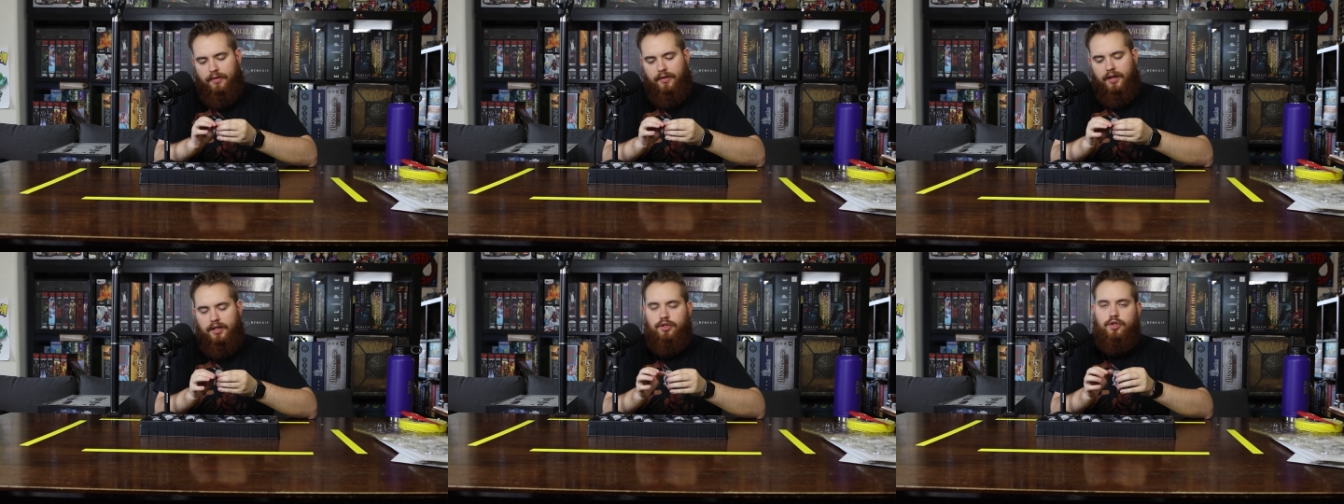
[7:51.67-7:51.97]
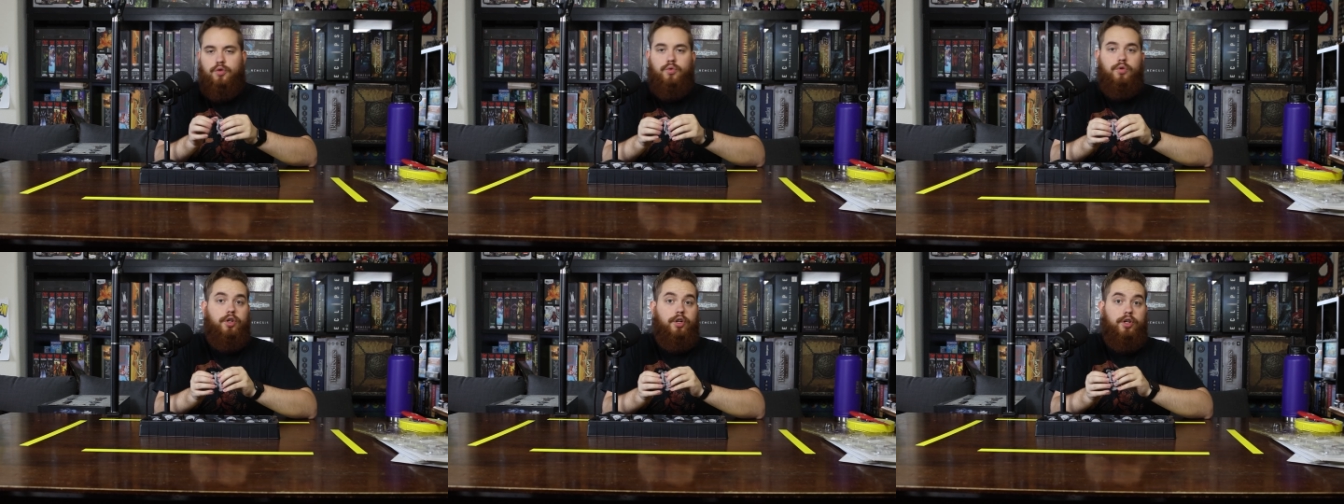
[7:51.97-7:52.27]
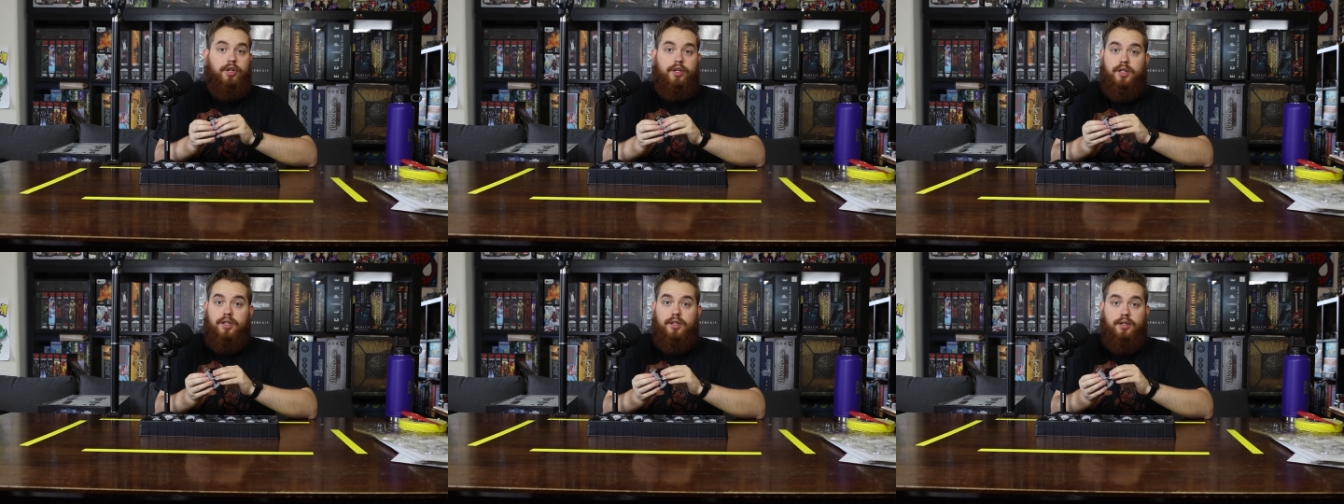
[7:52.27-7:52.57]
that you
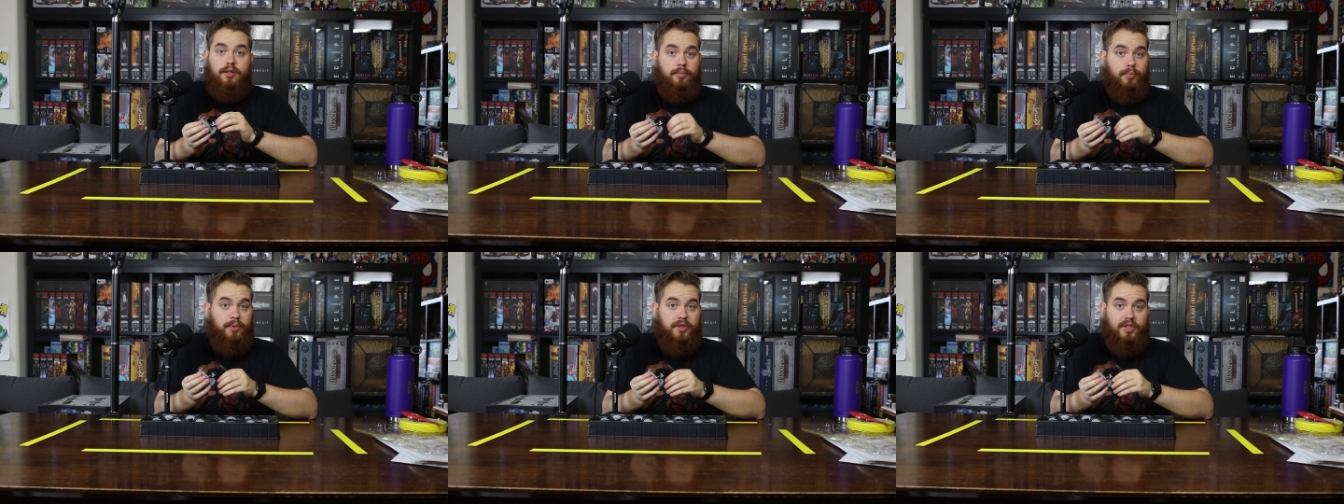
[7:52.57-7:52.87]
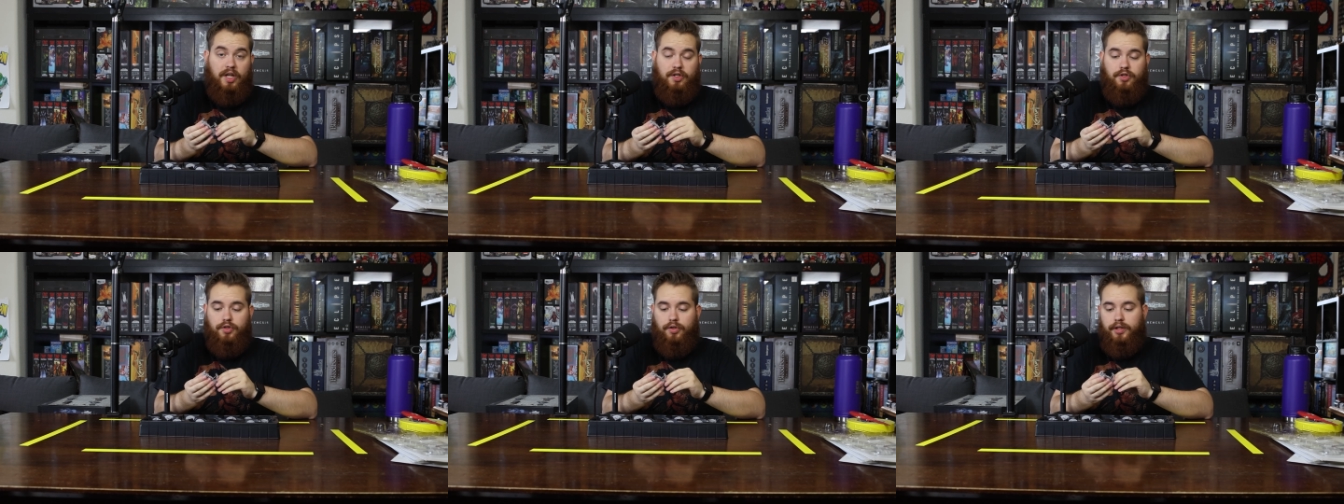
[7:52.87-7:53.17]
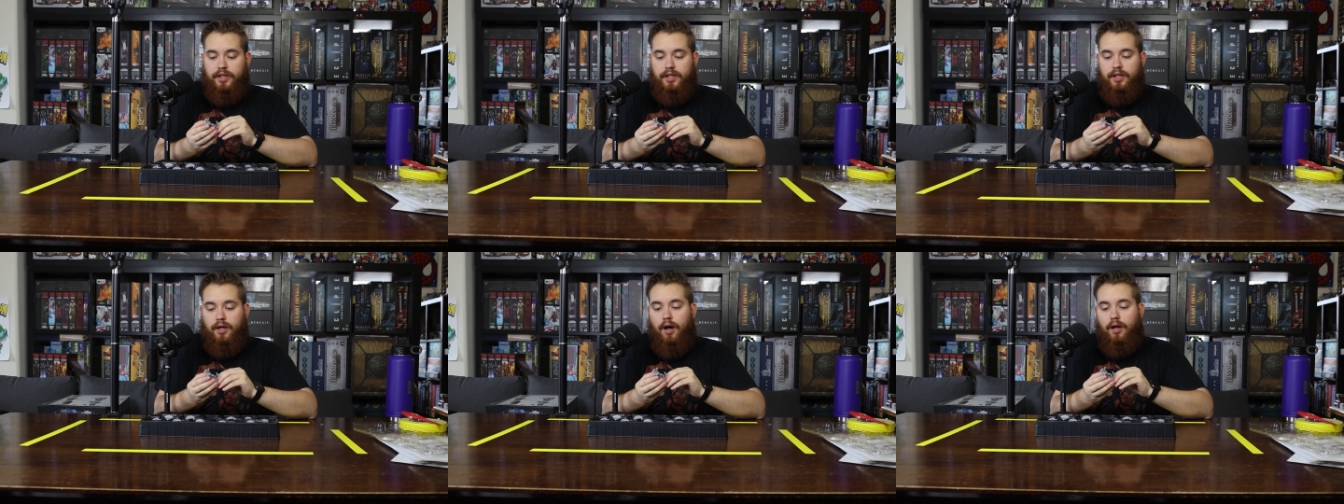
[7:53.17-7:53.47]
could
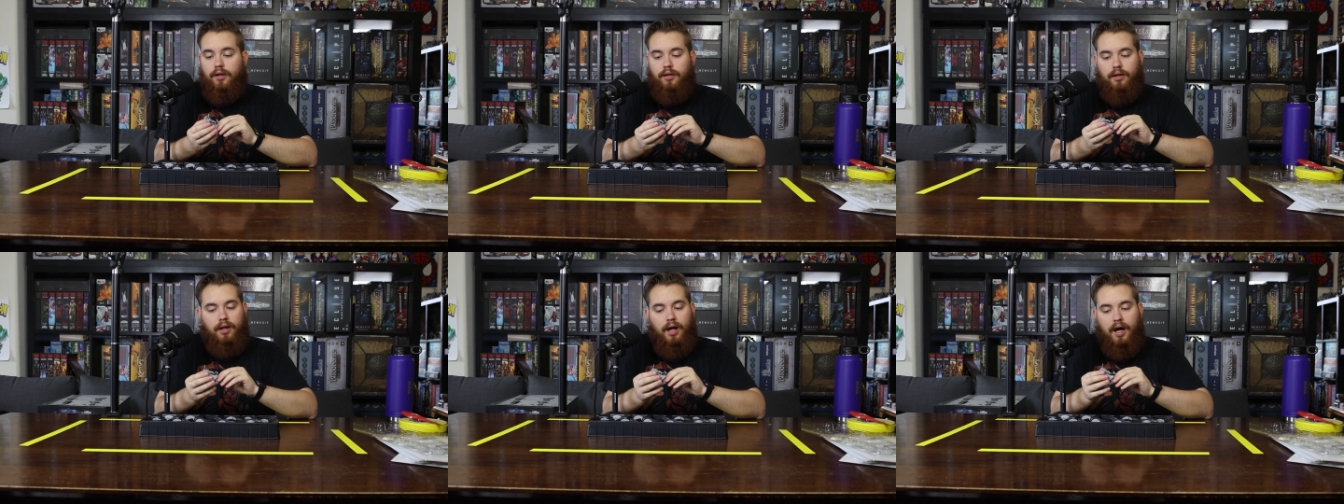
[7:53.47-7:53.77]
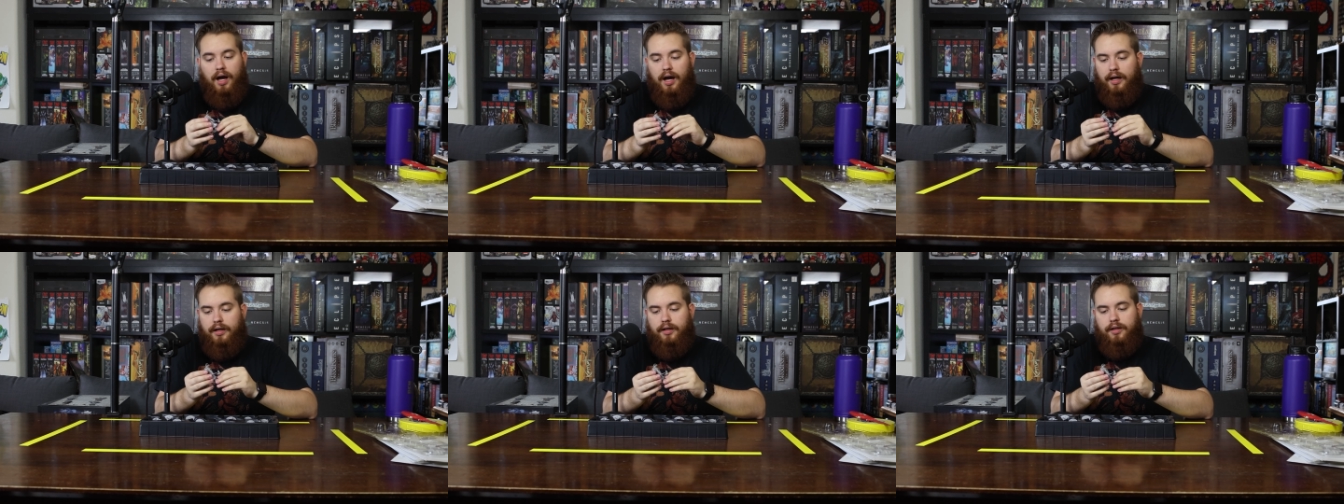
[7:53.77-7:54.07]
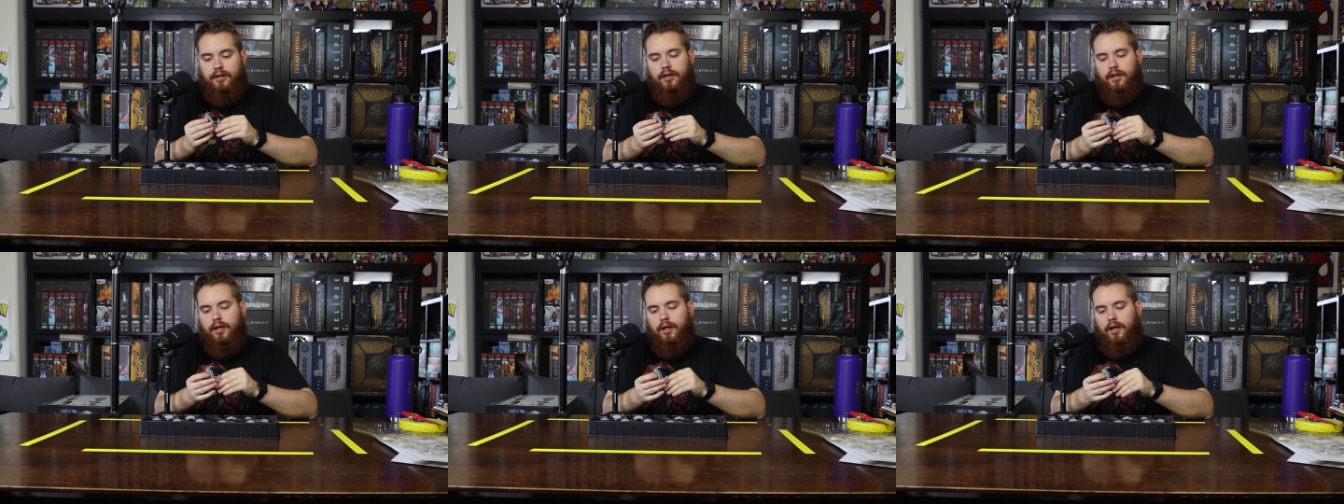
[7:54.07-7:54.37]
potentially
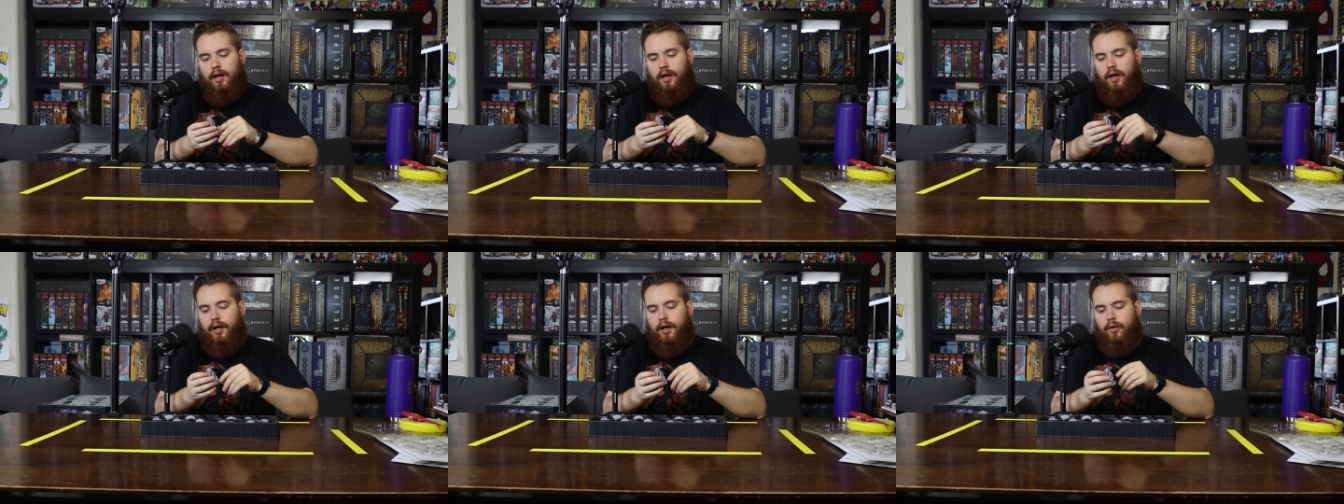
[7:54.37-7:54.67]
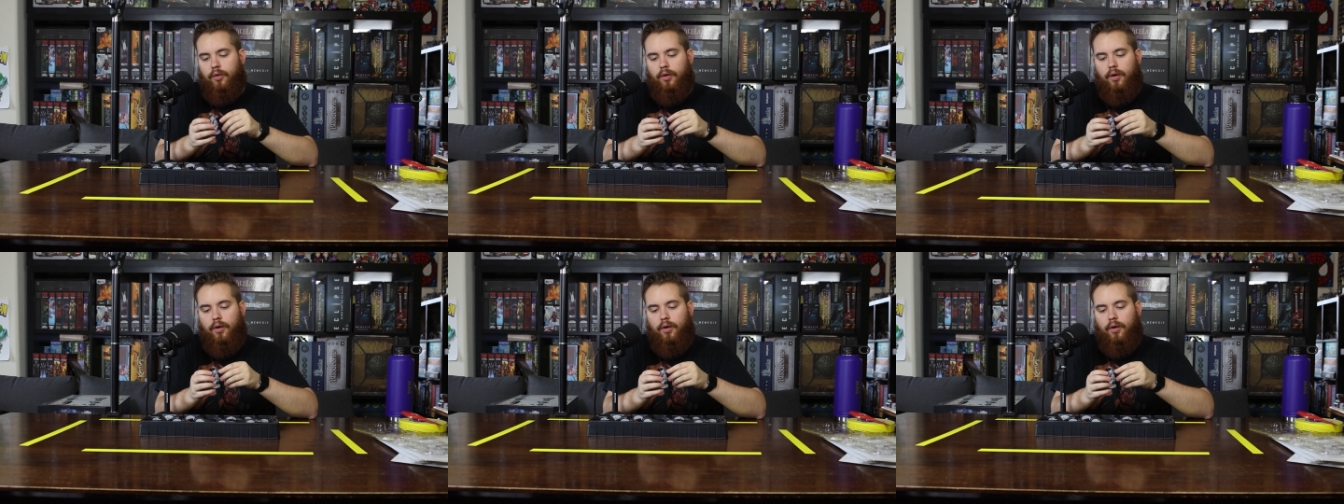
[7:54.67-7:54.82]
unlock uh,